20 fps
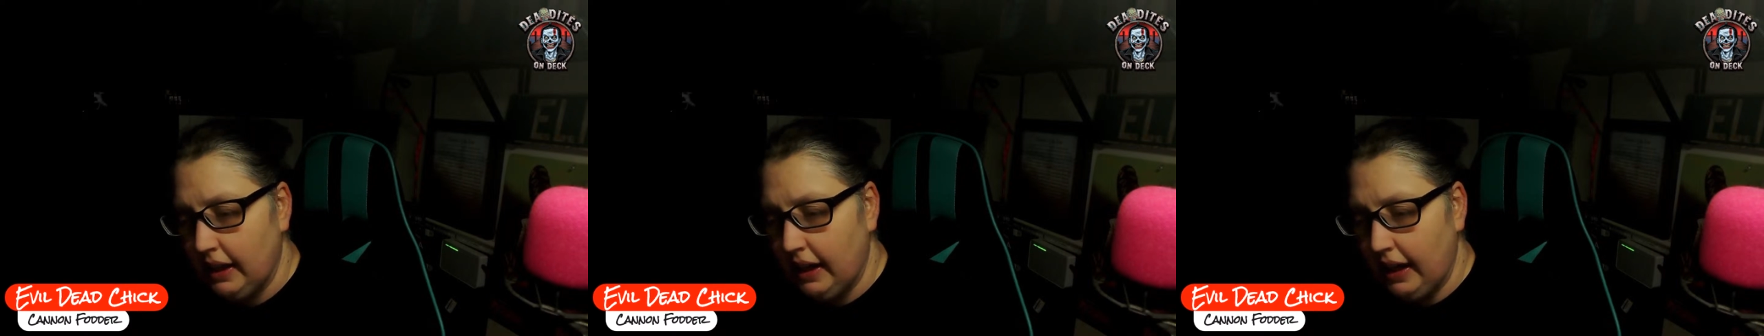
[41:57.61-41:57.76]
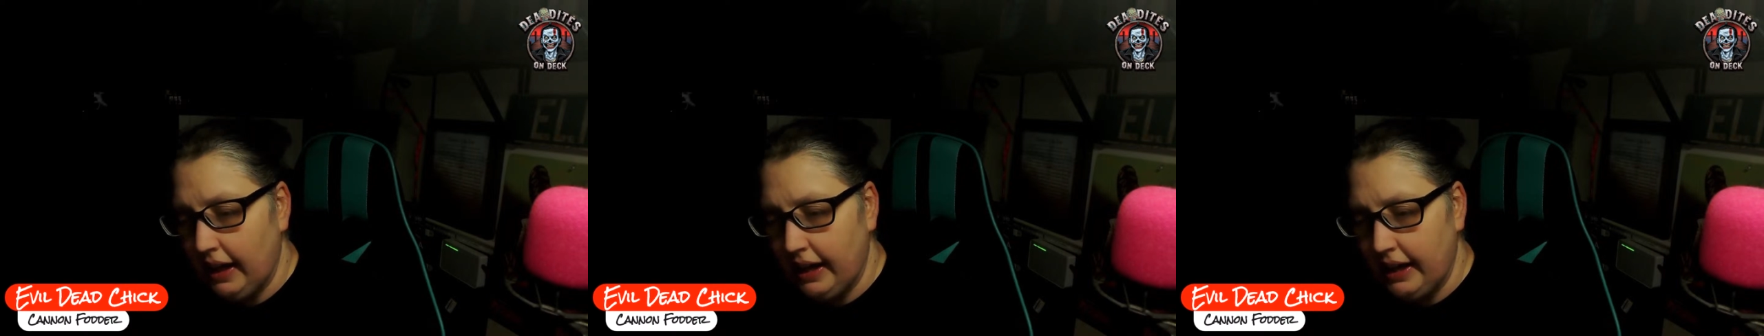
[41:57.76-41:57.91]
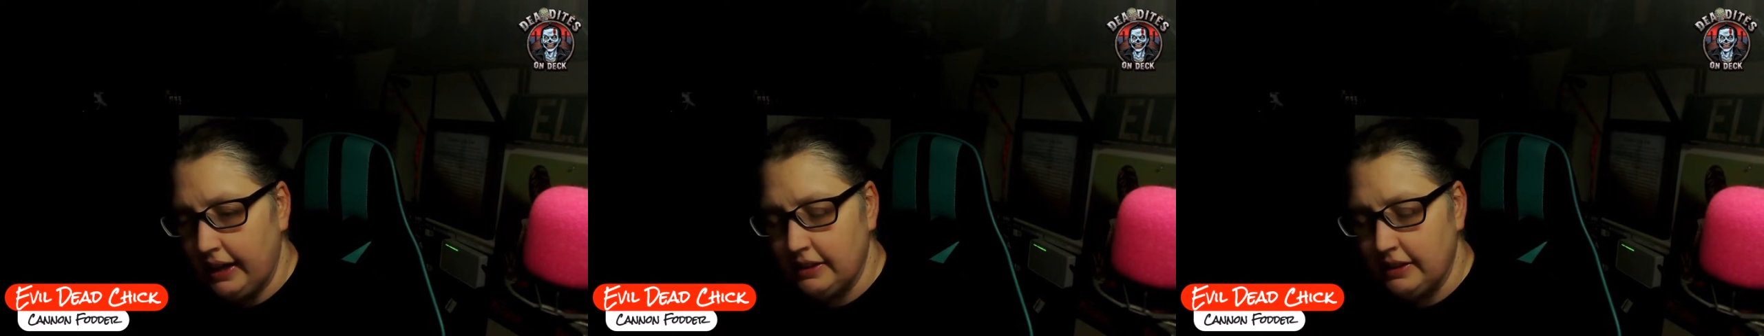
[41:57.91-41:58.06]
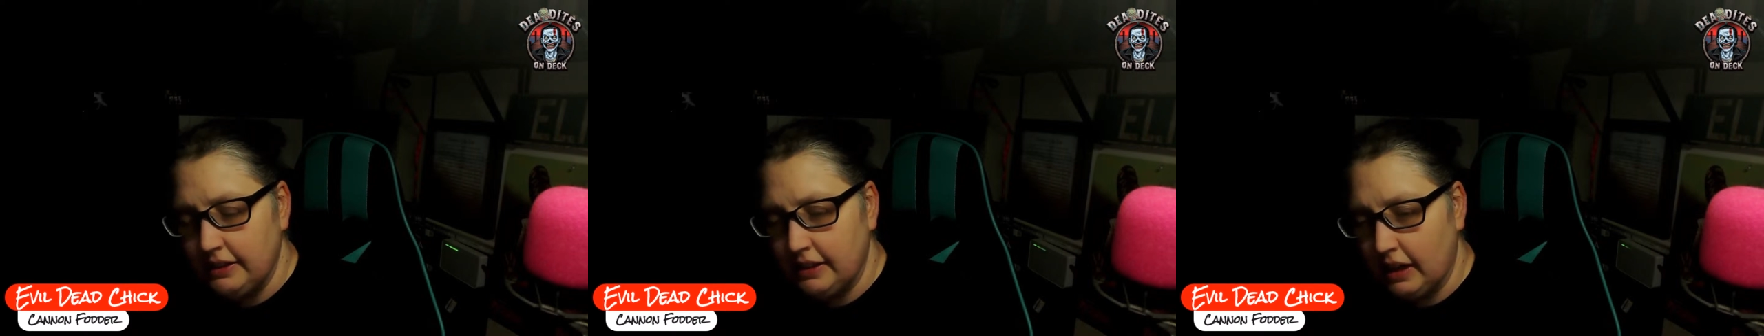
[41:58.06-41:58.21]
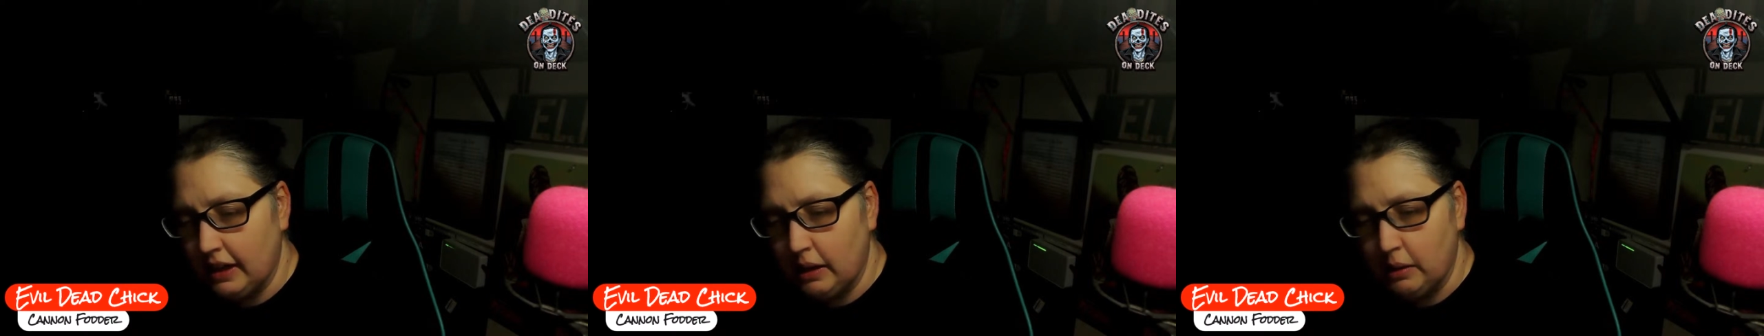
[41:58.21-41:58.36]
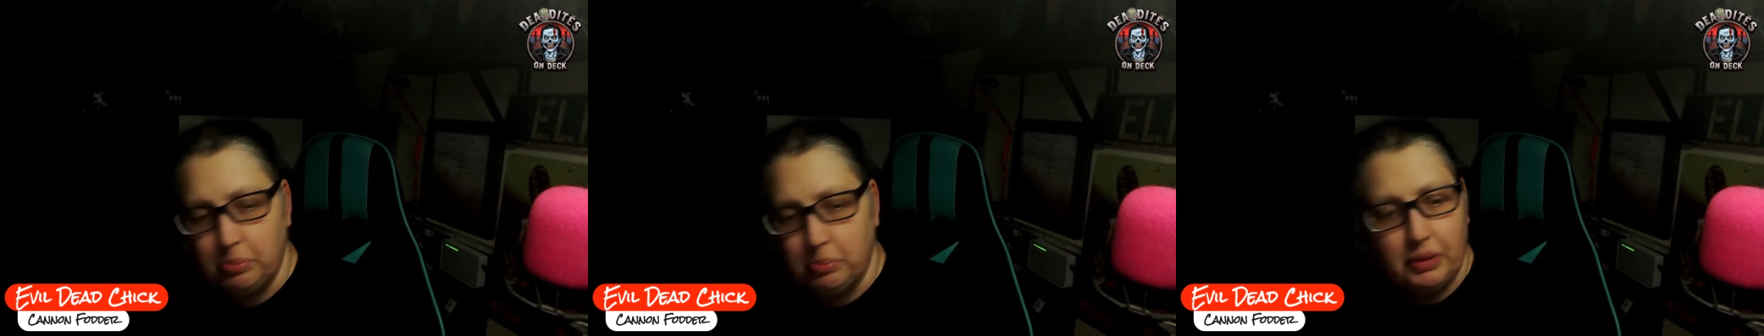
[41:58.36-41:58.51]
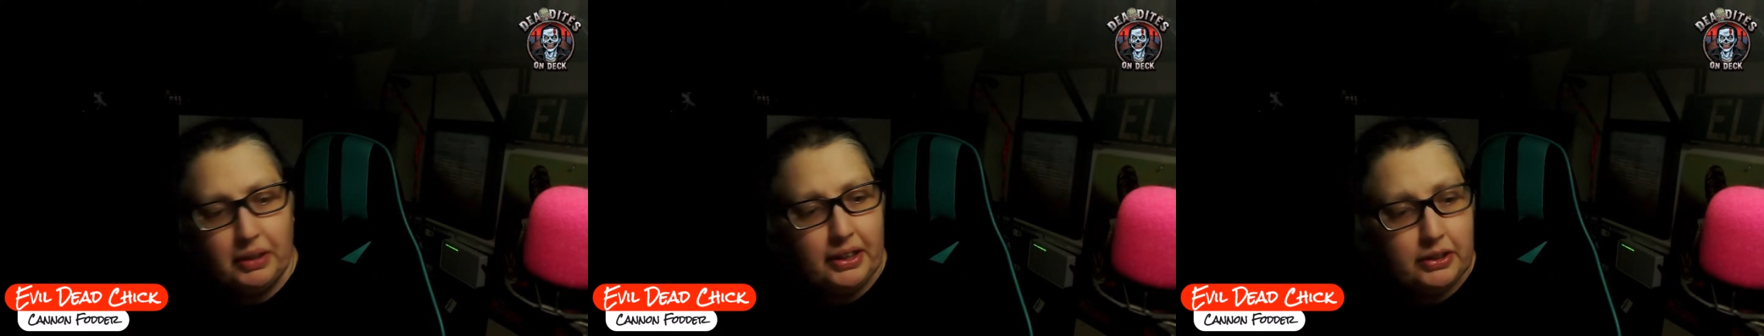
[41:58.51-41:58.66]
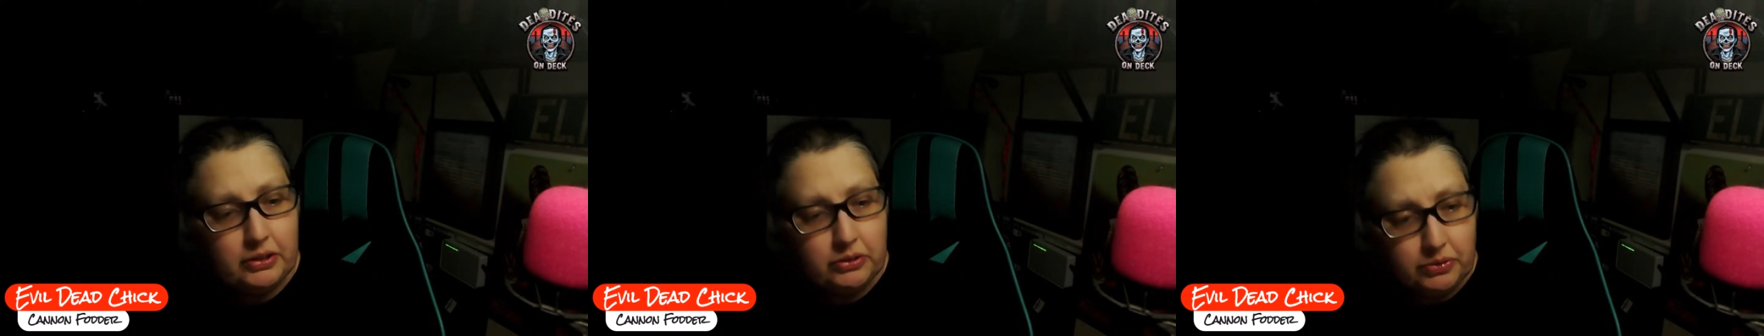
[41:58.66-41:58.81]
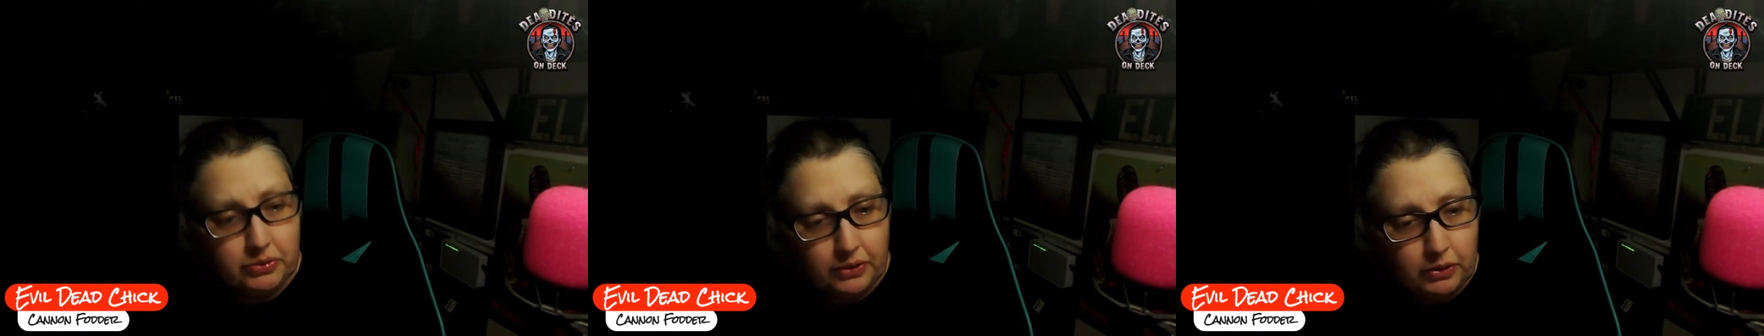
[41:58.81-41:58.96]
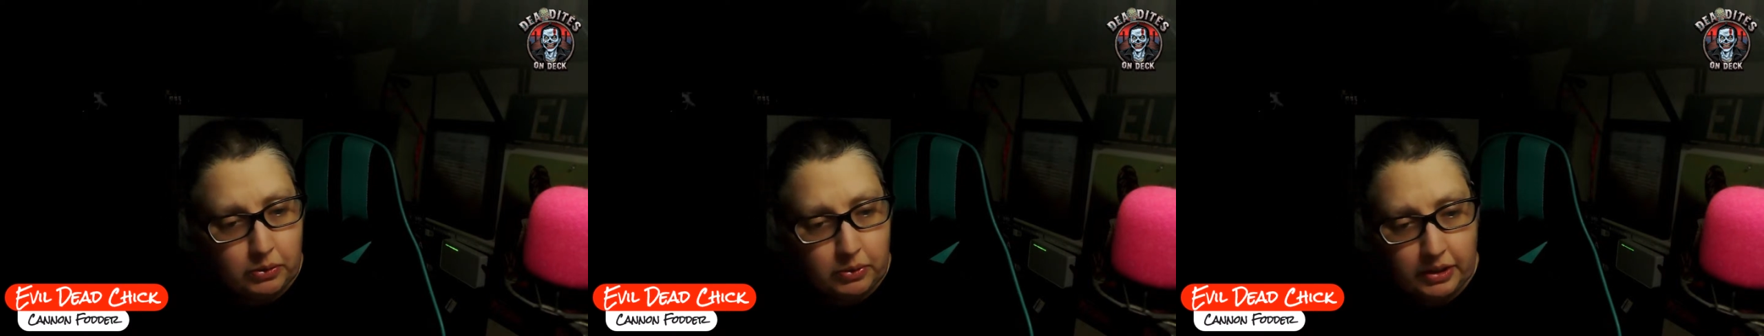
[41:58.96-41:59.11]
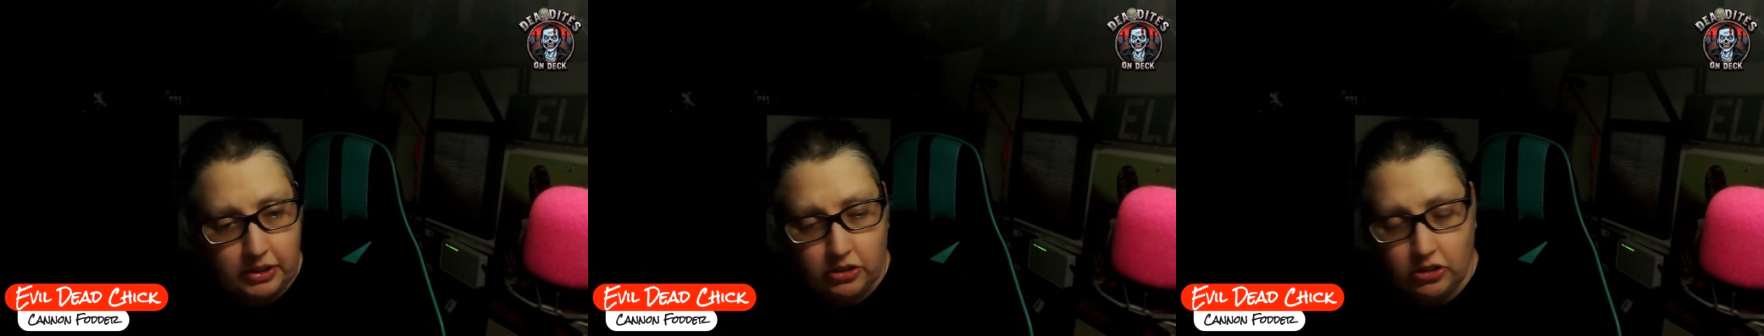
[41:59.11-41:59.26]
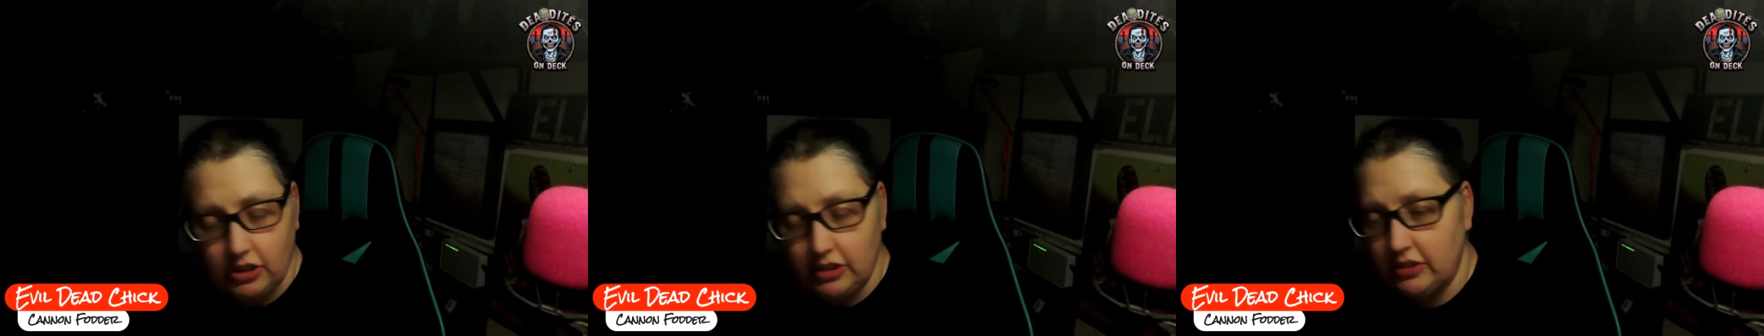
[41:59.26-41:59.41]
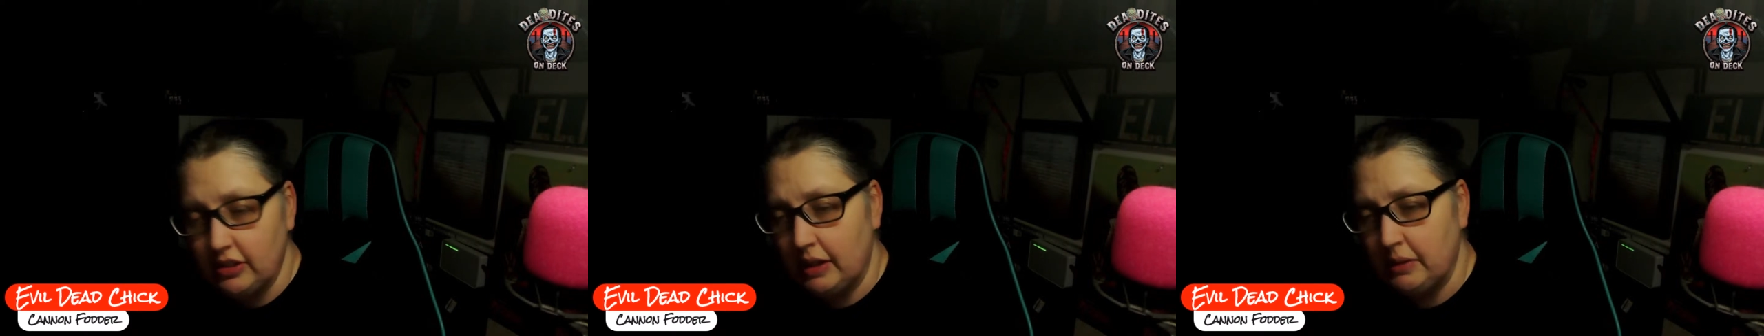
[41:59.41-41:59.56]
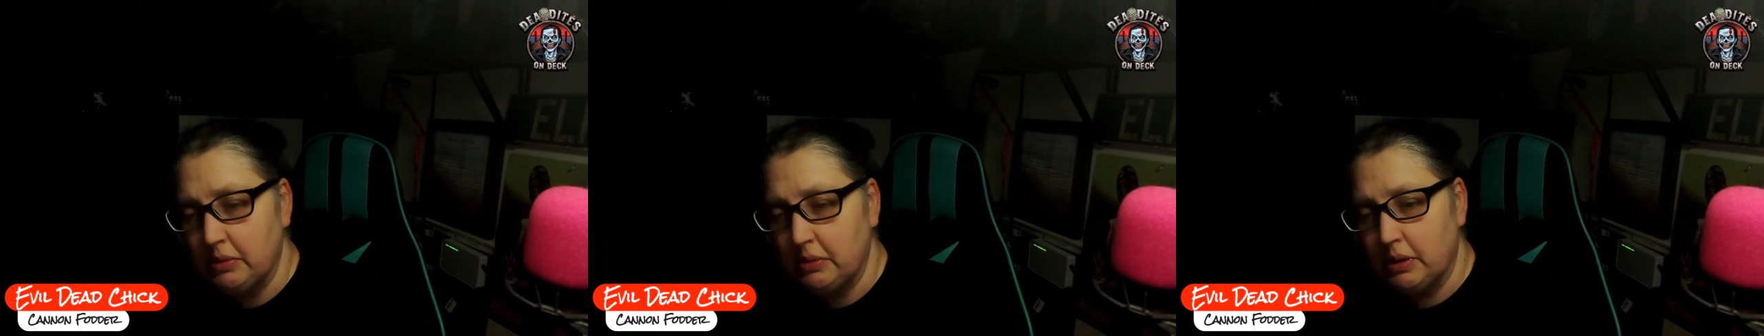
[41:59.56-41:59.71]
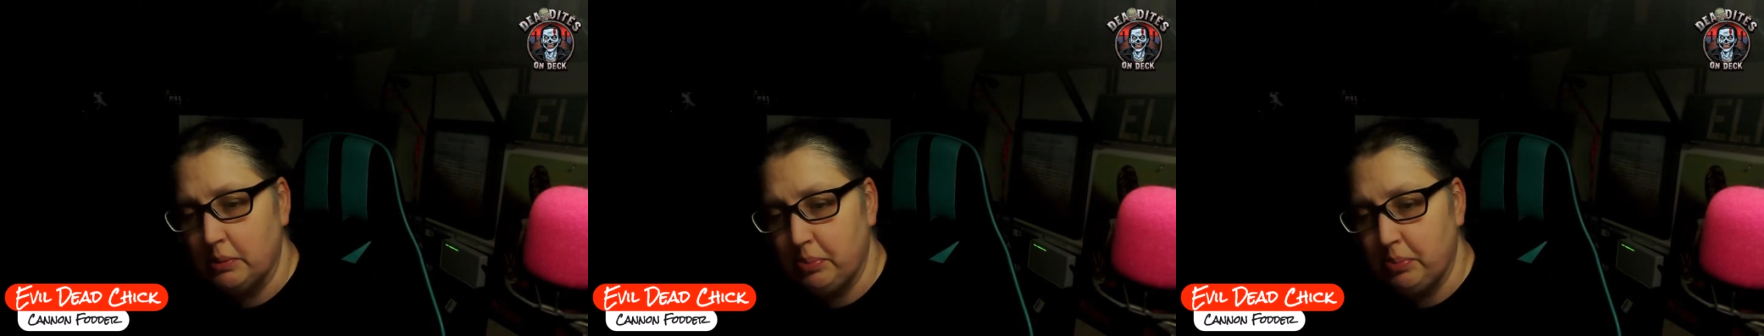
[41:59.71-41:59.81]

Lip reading: and Blissful when she's able to